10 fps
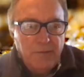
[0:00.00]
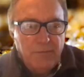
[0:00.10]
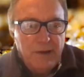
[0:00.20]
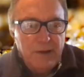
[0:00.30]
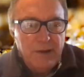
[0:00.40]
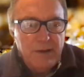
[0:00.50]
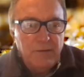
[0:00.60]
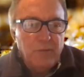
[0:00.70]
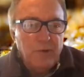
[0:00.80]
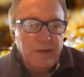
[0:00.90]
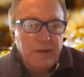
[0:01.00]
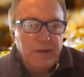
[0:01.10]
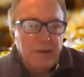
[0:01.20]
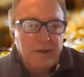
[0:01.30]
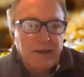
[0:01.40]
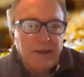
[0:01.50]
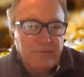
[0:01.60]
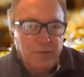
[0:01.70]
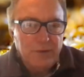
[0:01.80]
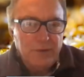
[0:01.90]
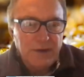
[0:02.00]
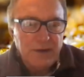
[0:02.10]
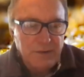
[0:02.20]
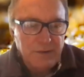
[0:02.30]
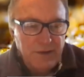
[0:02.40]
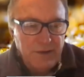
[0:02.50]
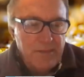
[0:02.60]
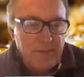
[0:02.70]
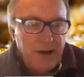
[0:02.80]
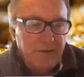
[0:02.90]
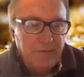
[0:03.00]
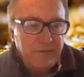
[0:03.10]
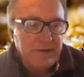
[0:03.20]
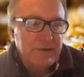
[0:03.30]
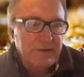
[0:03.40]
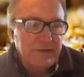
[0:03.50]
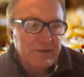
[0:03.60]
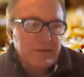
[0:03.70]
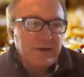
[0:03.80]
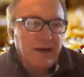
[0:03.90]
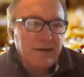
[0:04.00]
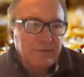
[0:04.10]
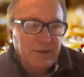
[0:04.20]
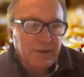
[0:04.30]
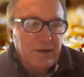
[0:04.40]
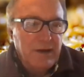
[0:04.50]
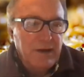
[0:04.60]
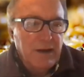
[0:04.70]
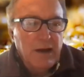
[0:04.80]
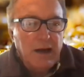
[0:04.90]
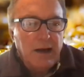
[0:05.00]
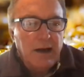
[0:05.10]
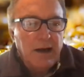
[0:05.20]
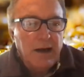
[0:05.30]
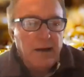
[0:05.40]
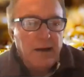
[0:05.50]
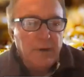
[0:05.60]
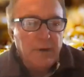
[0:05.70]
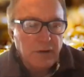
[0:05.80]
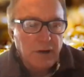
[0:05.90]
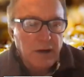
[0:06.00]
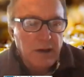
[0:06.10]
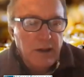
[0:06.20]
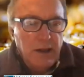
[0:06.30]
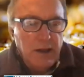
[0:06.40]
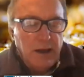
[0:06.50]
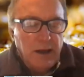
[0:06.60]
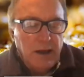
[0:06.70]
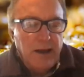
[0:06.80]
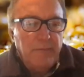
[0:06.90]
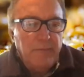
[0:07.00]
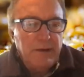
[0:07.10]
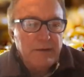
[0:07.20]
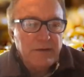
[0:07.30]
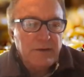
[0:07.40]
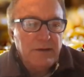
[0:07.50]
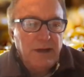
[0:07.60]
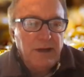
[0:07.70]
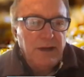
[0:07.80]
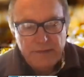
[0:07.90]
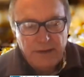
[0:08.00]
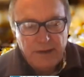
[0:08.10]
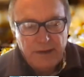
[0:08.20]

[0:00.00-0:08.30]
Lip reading: Whether that falls into the domain of citizen science or not, I'm not sure. But it certainly is the